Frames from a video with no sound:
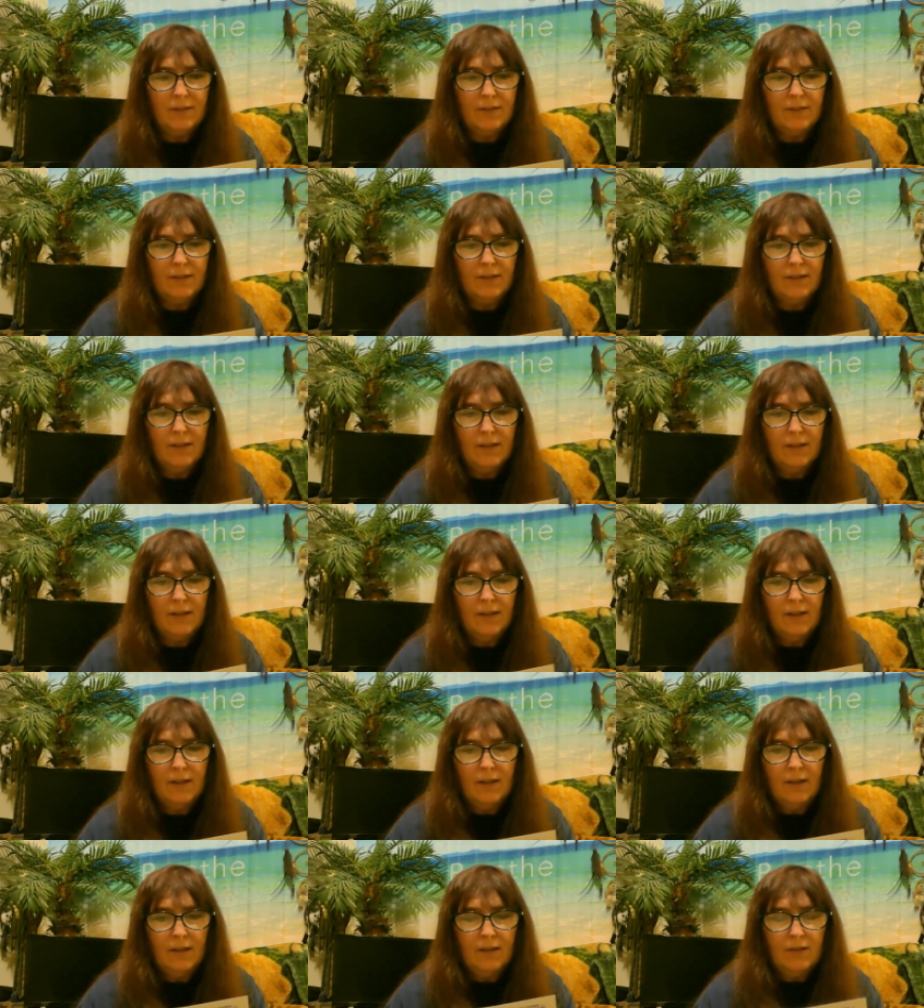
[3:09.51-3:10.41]
And
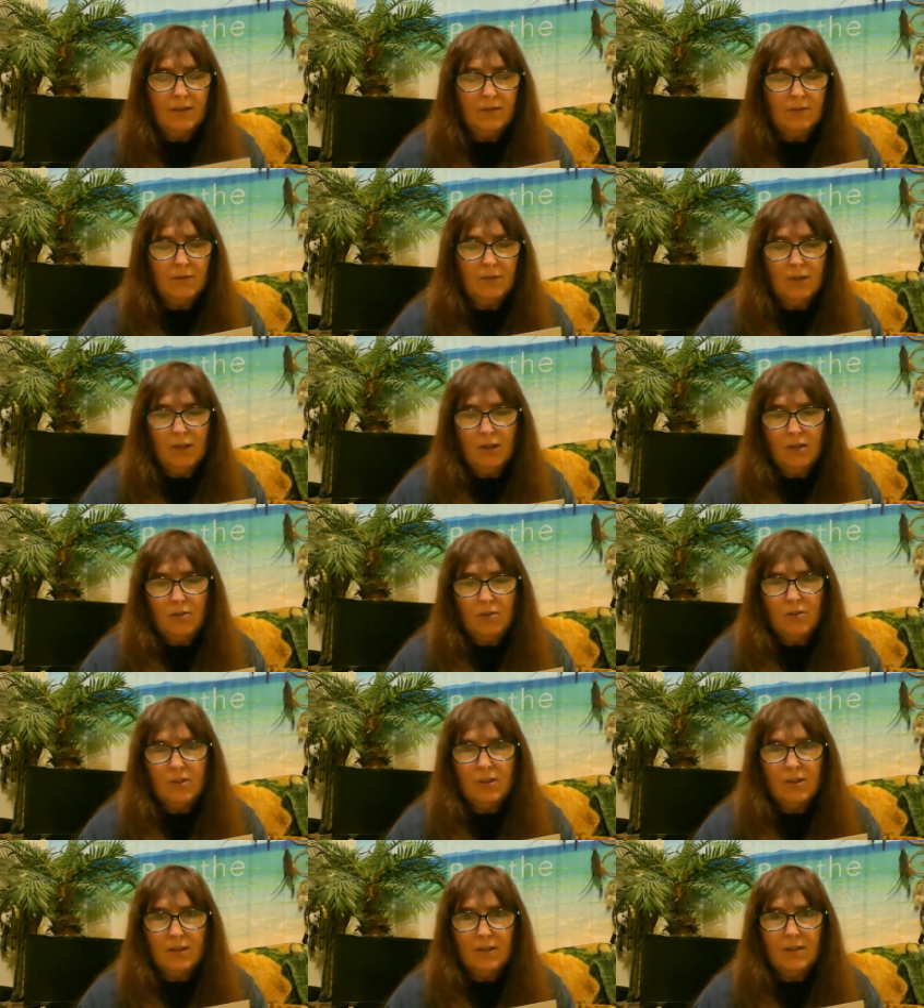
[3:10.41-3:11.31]
it's really
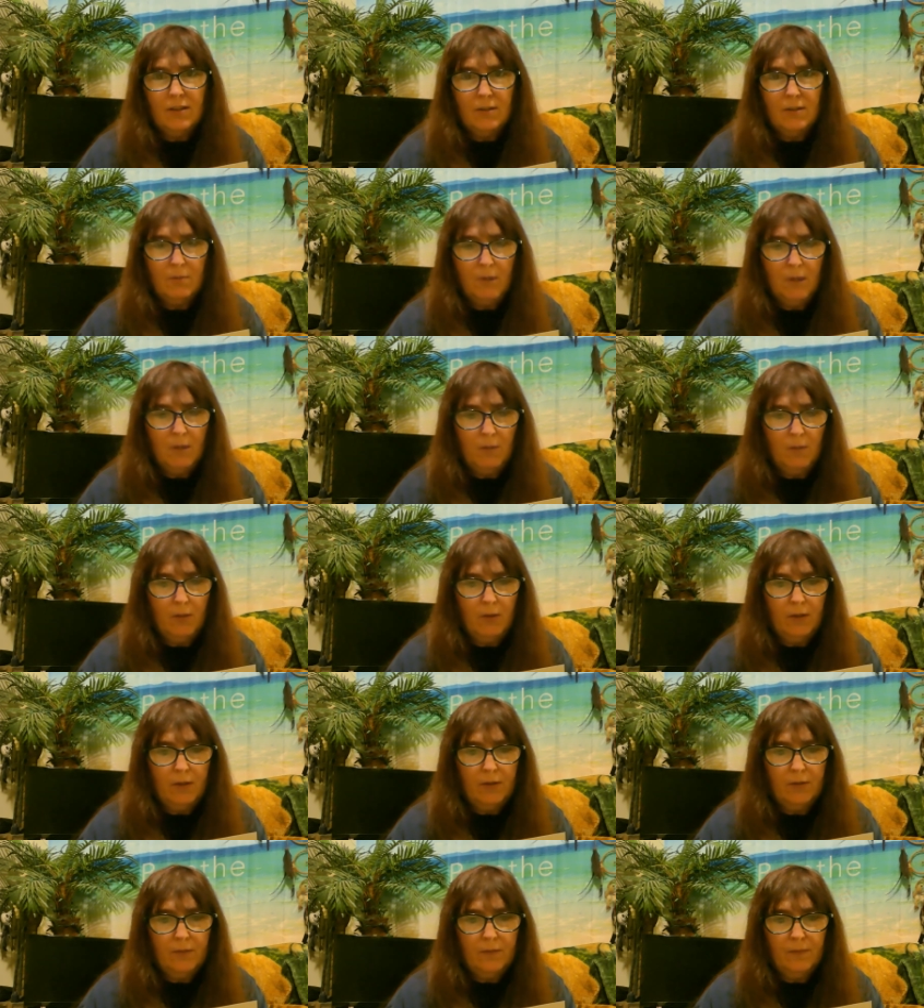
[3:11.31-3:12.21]
interesting to some people,
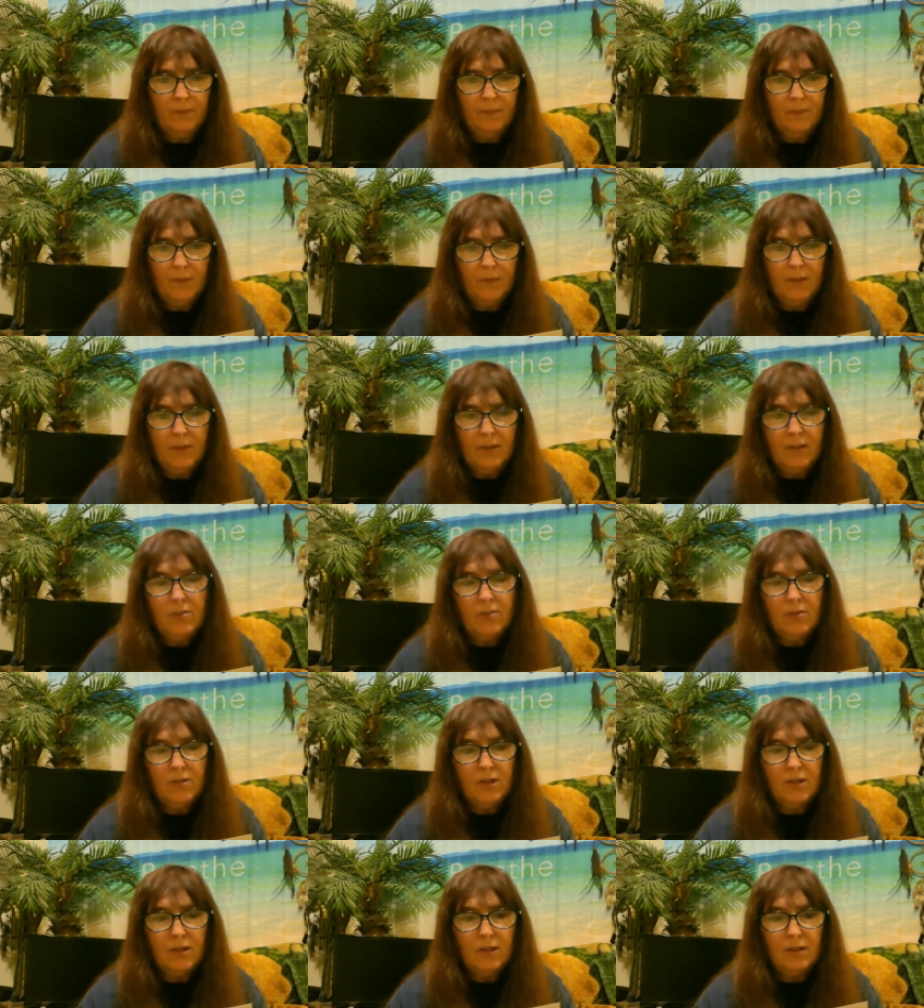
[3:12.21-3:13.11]
and it's
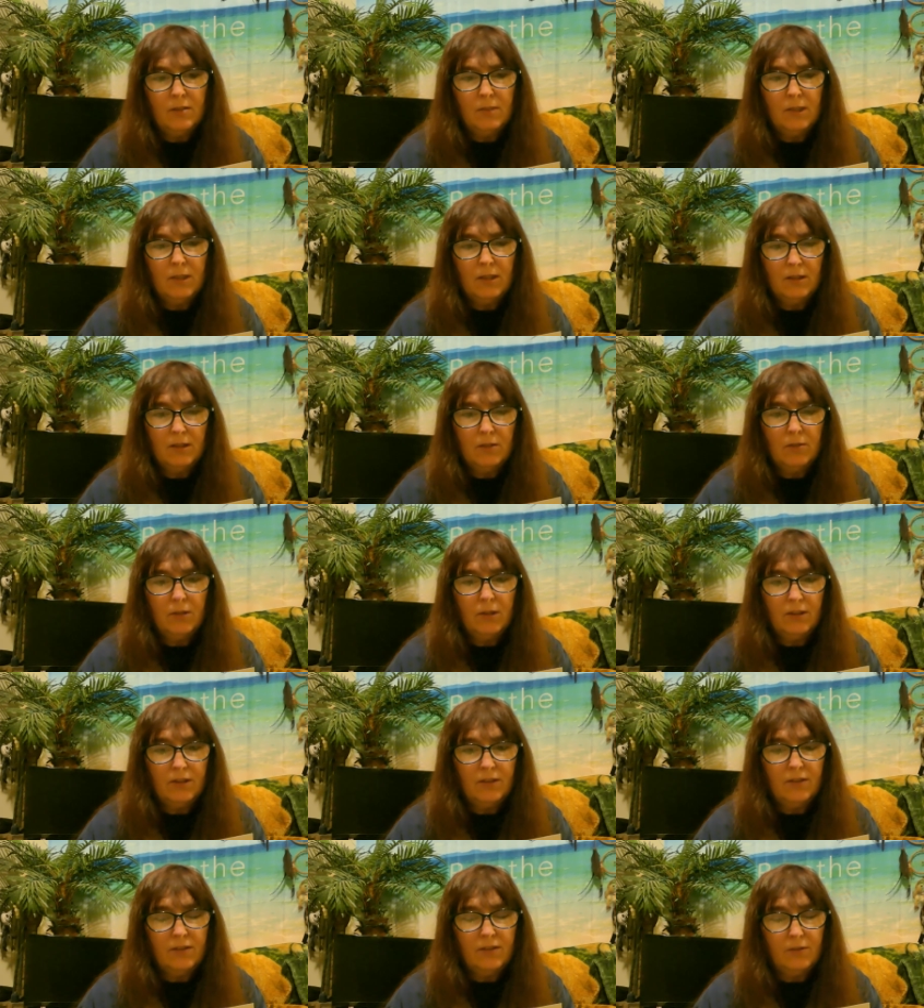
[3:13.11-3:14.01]
interesting to me too. I
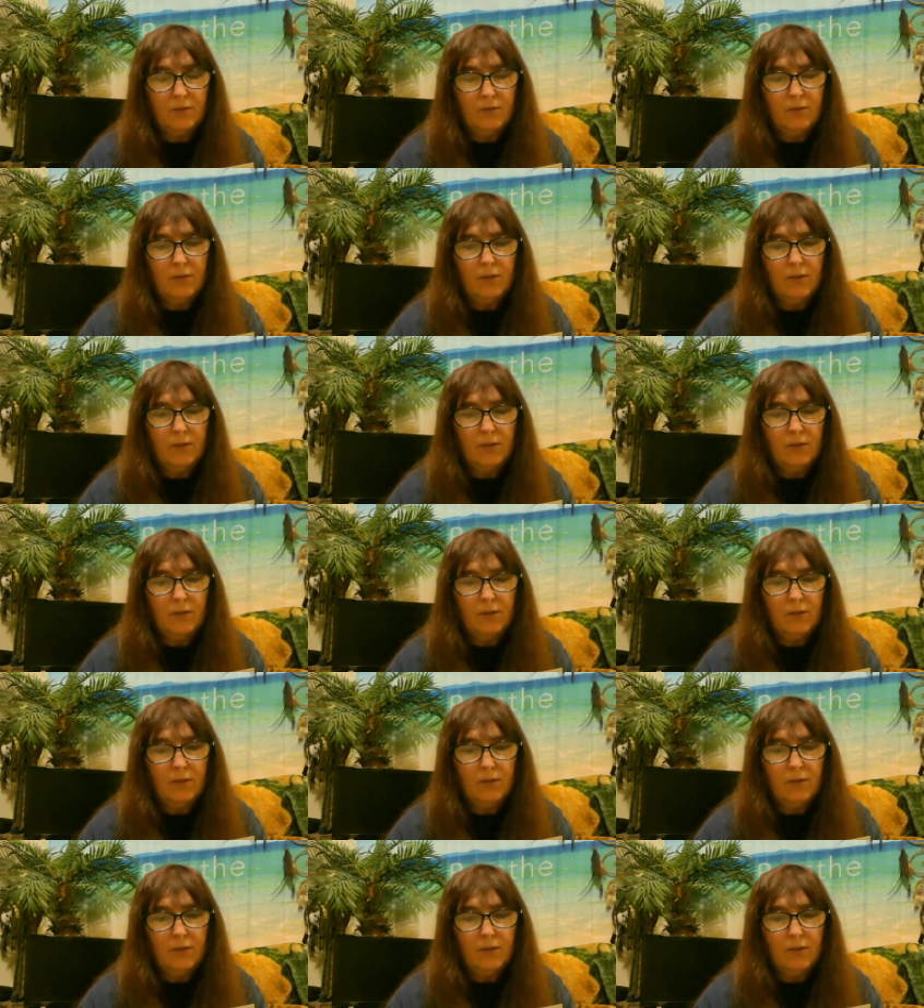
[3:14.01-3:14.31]
just don't